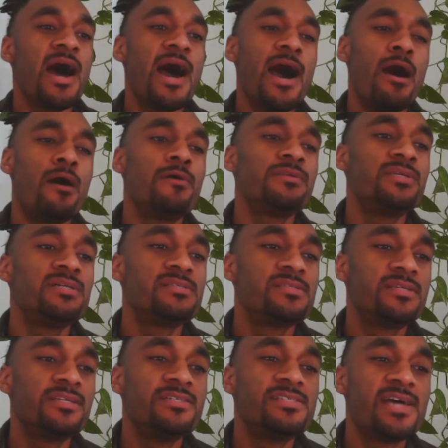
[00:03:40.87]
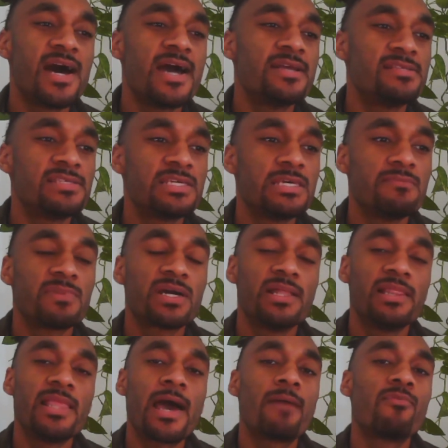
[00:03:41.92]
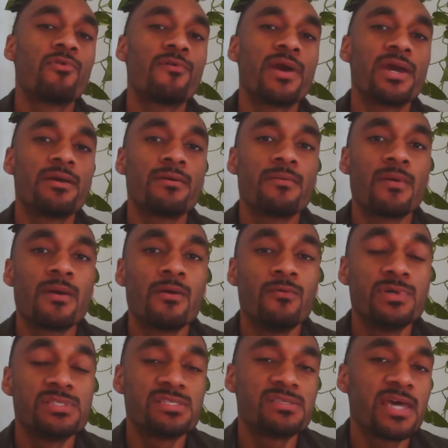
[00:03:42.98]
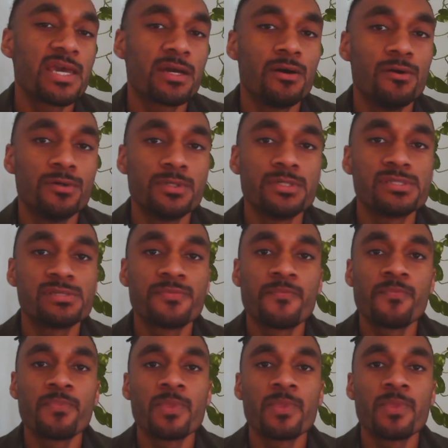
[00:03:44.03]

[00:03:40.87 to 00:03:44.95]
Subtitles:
how does the design team collaborate with stakeholders?